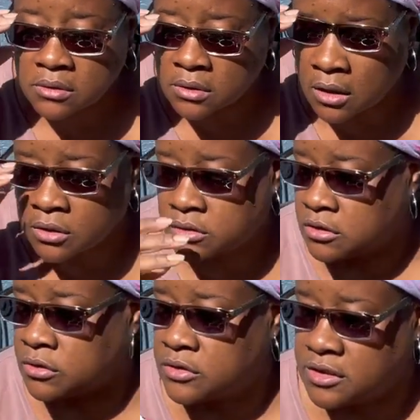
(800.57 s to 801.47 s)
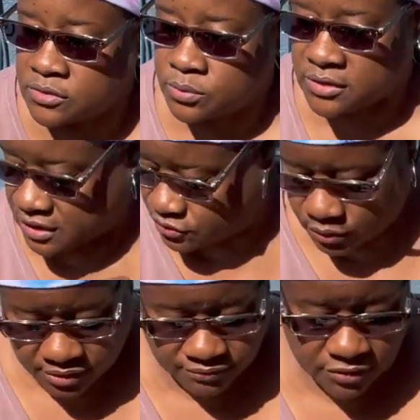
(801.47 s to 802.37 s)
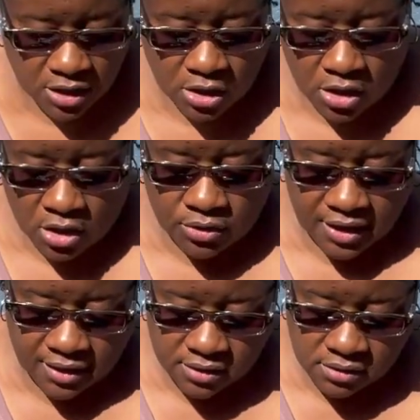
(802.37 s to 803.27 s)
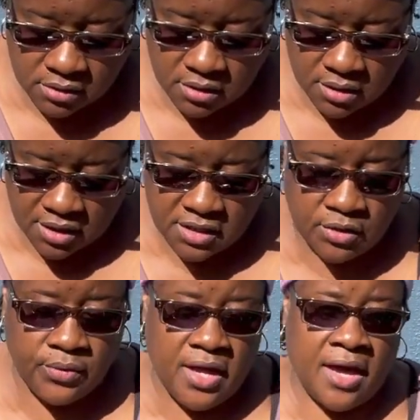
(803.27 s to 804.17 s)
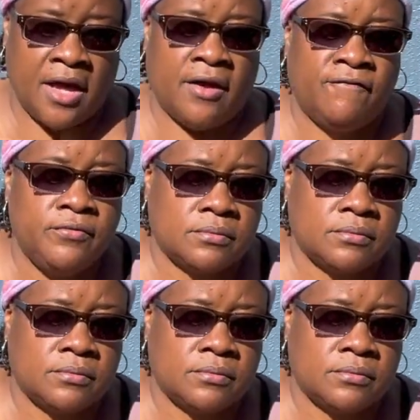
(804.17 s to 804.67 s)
Oh, no, that's 1. Okay, and then we have